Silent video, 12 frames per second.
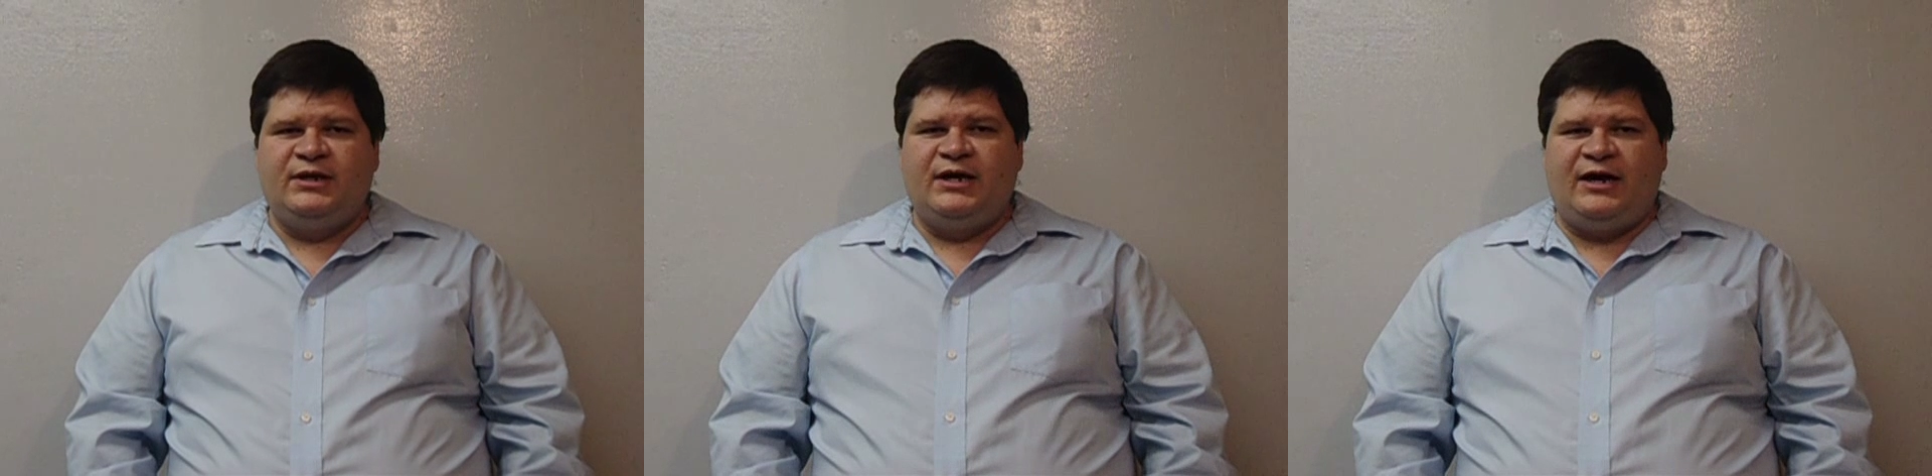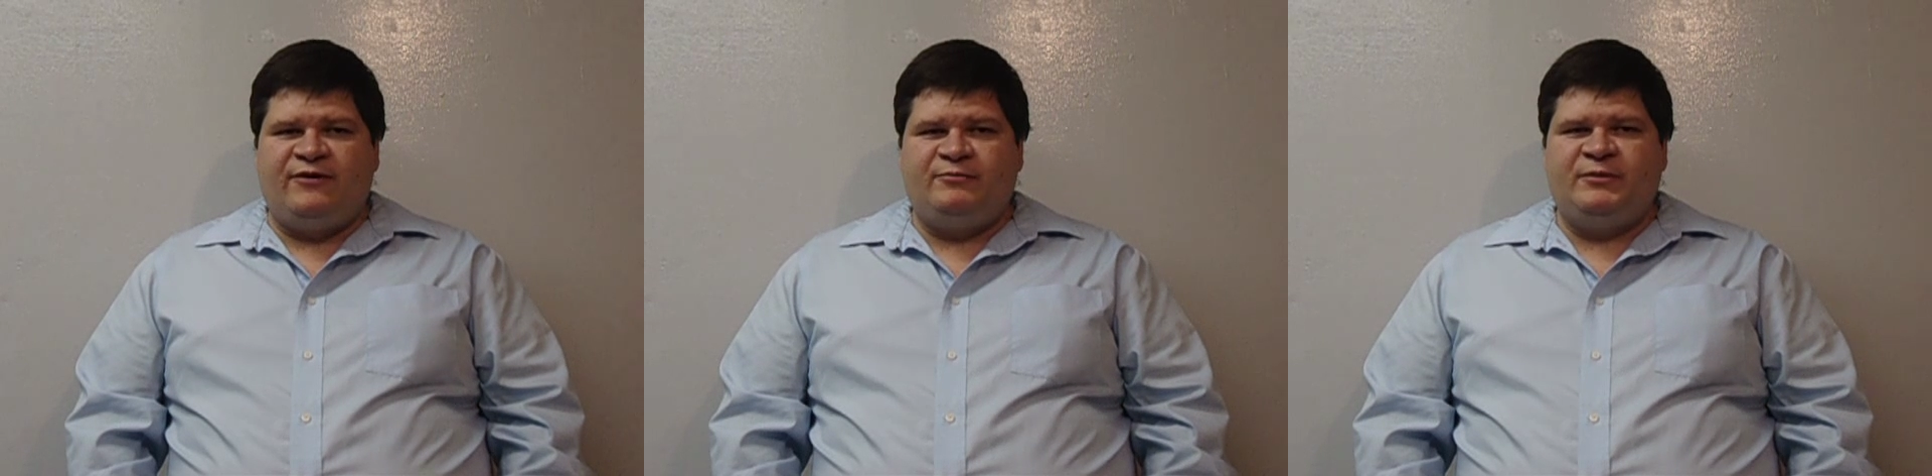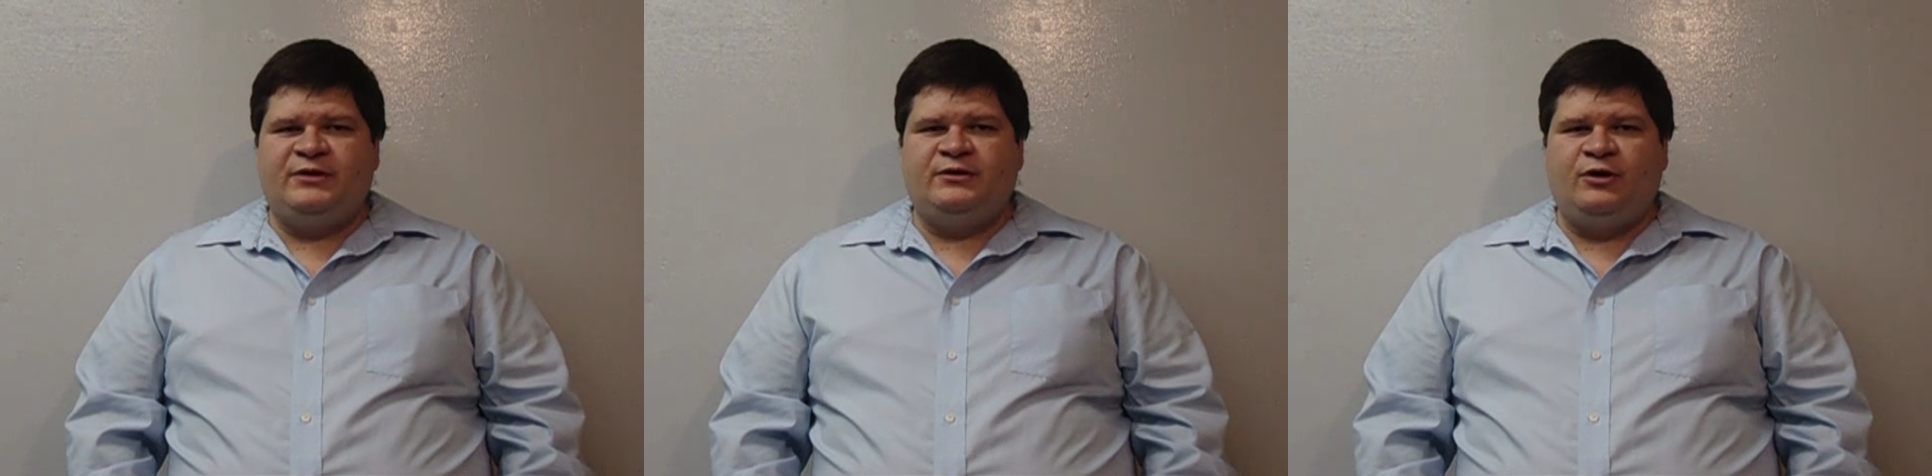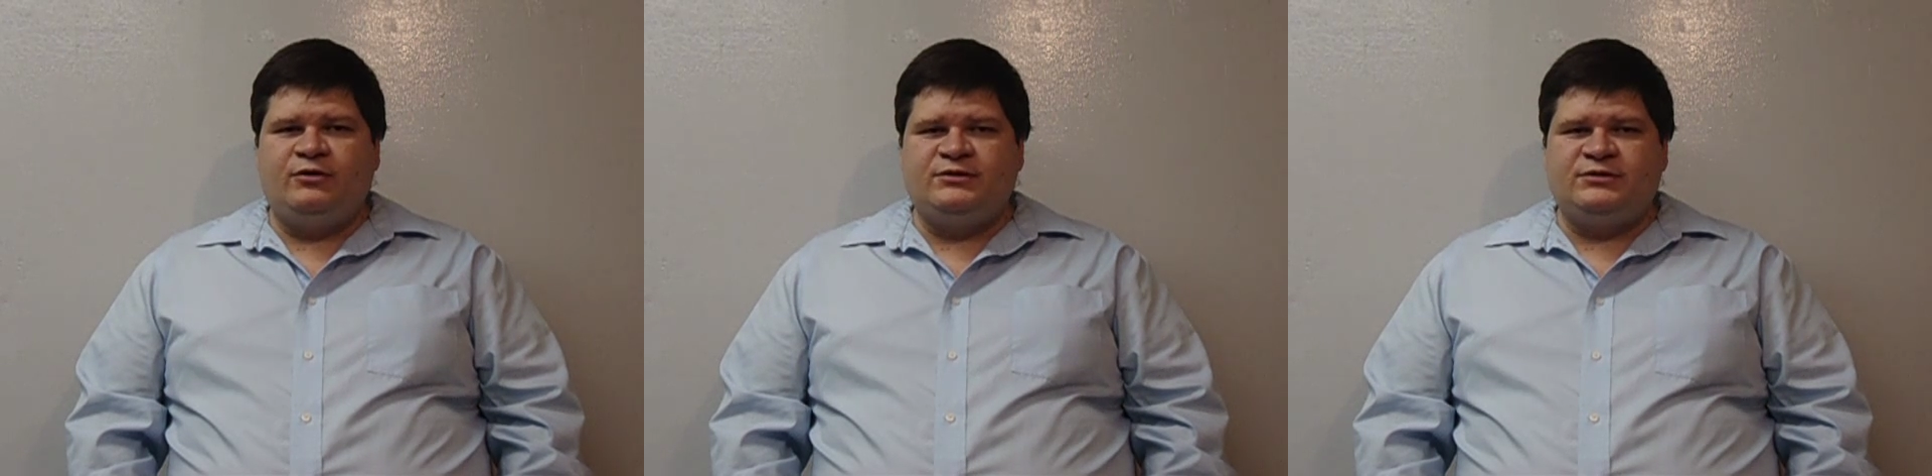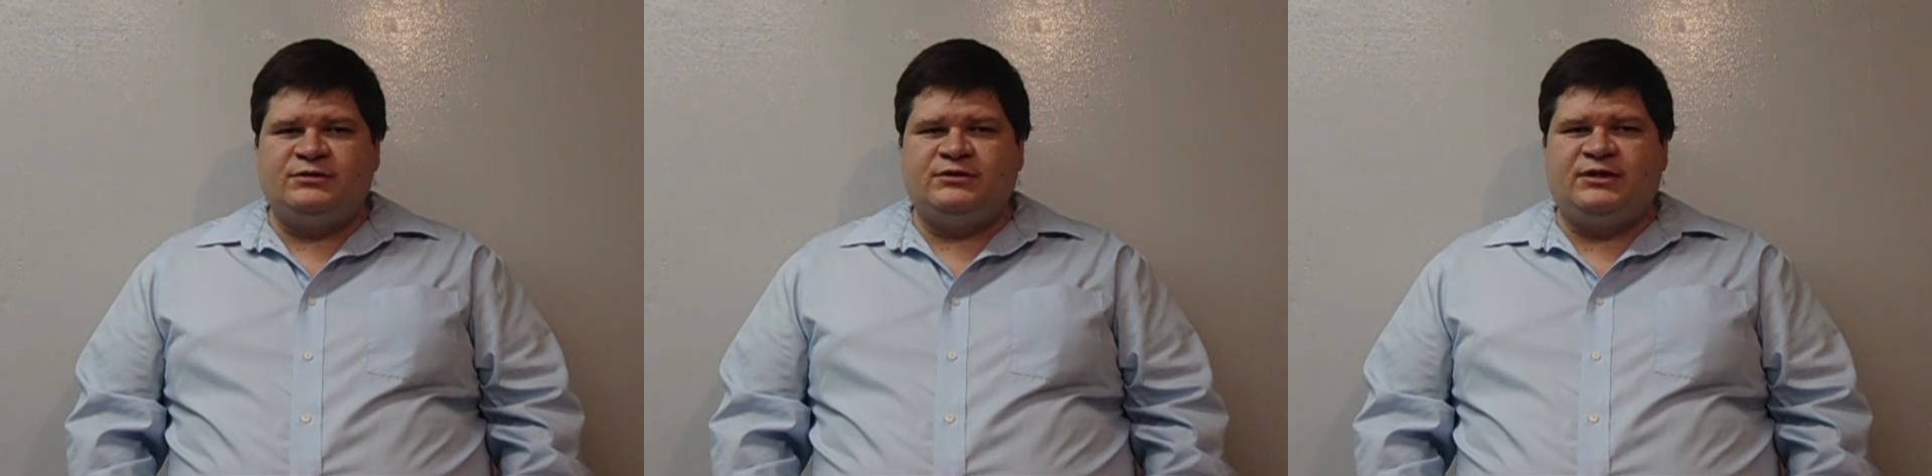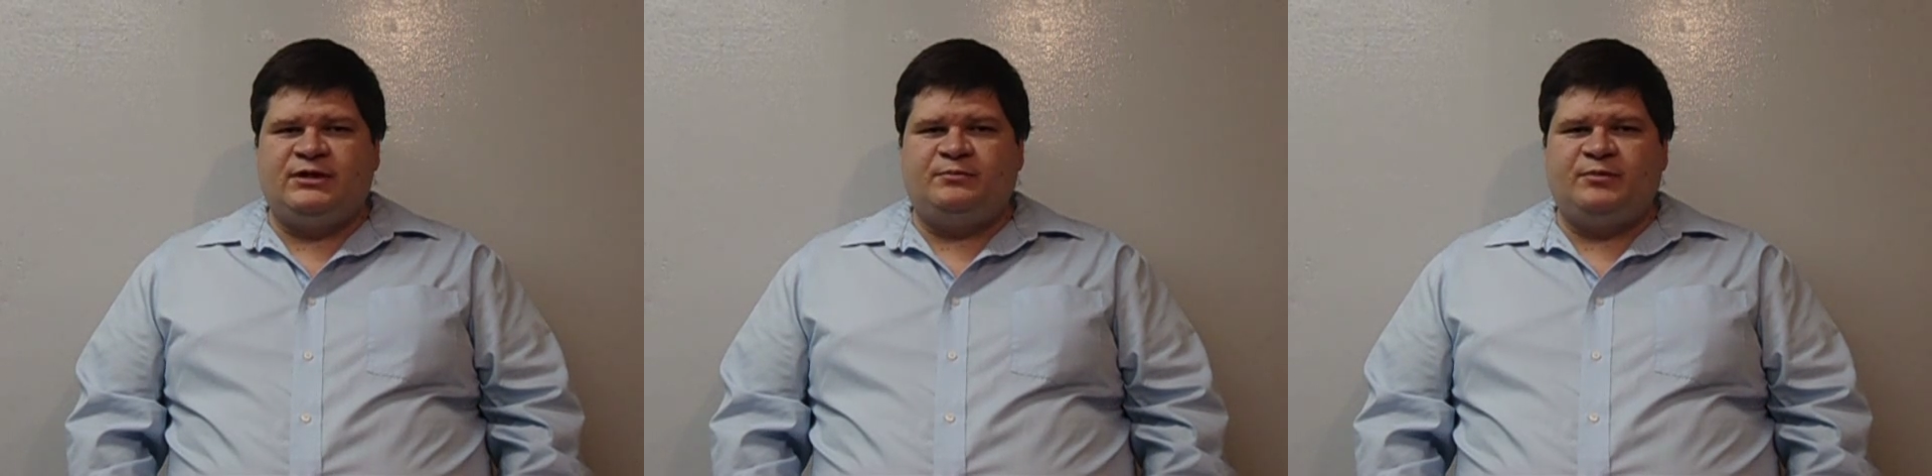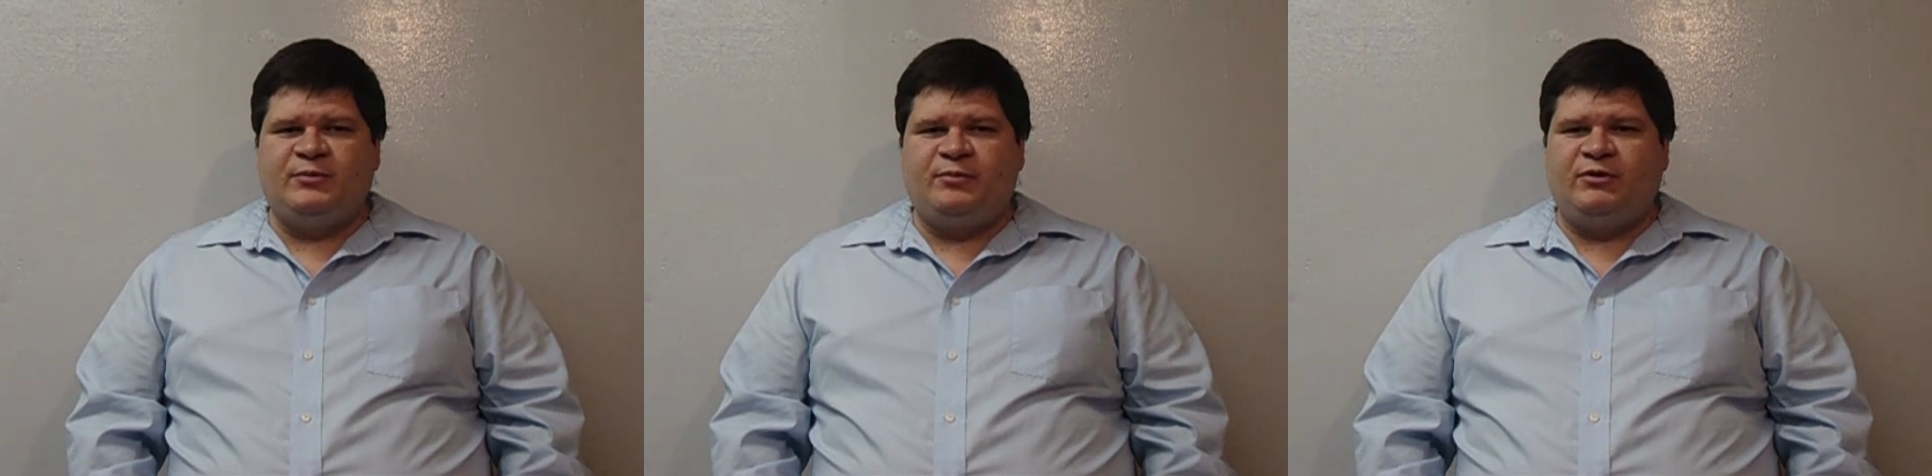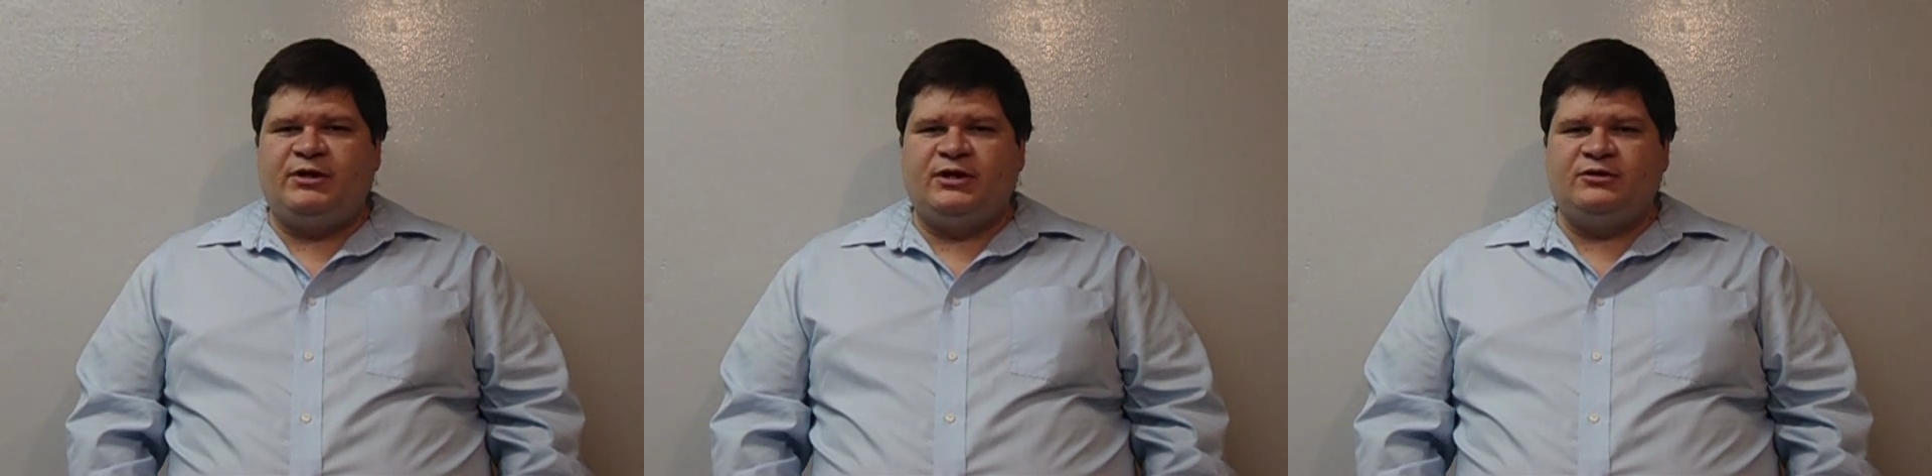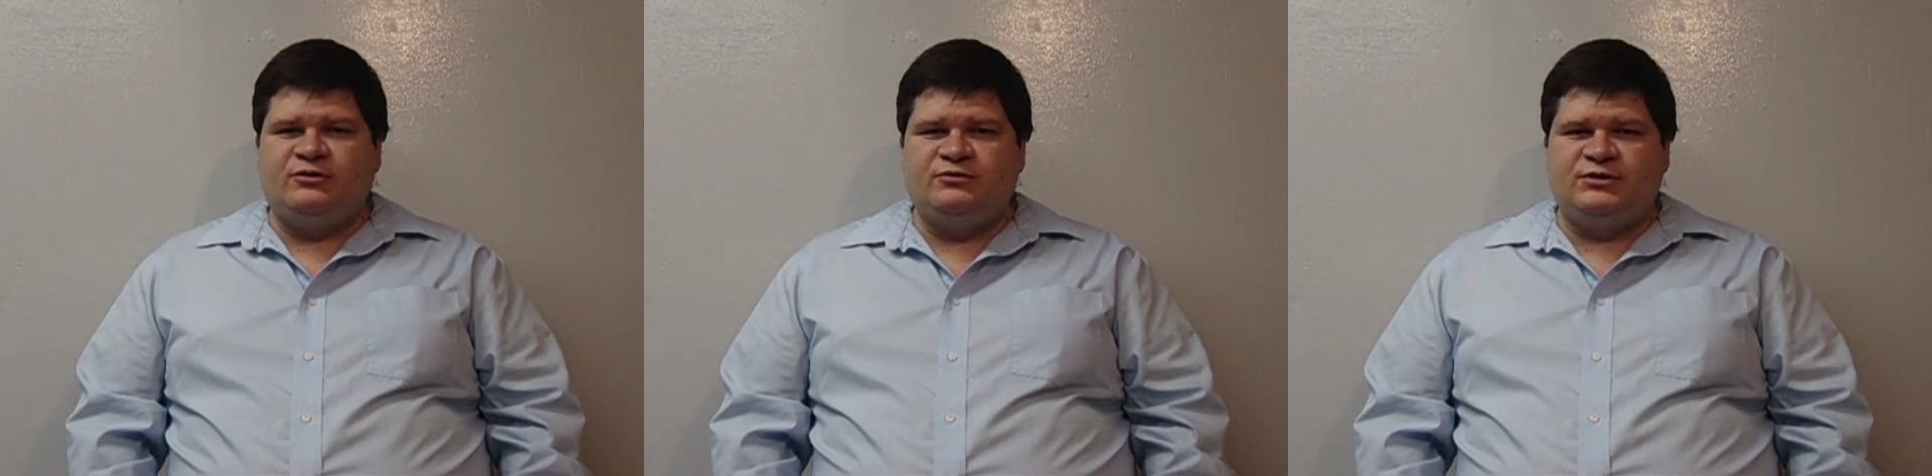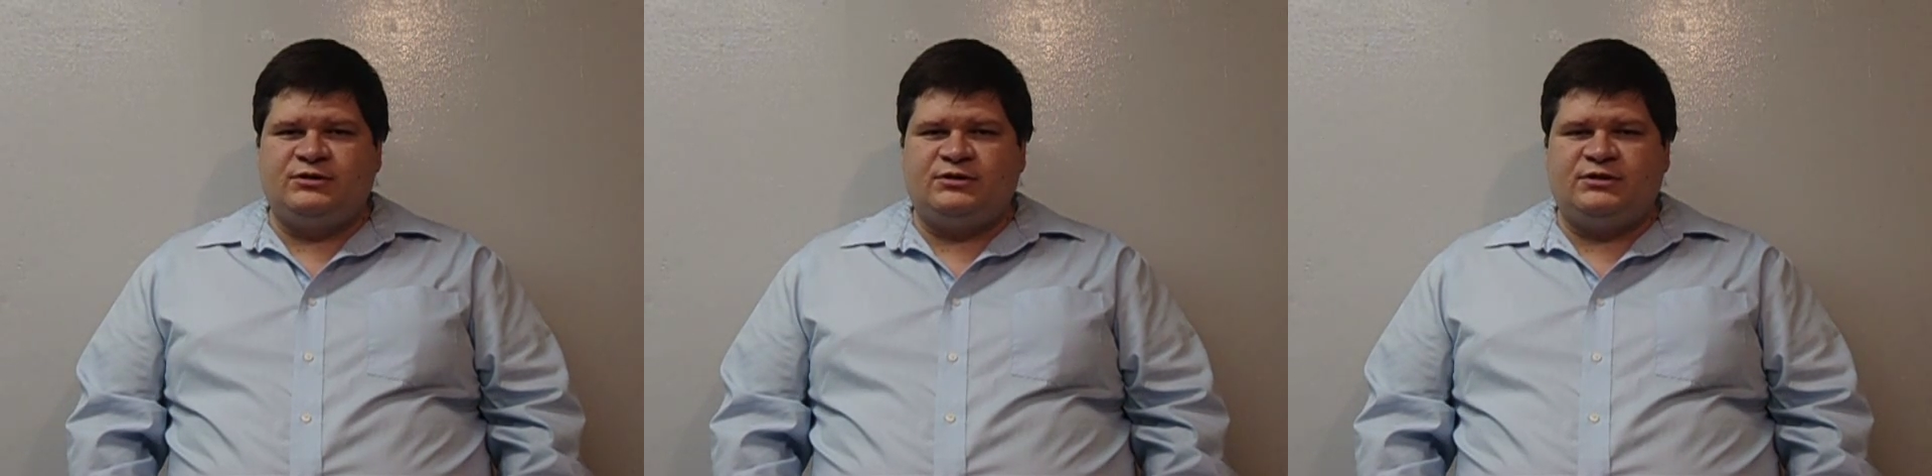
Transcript: I've been noticing that people are not using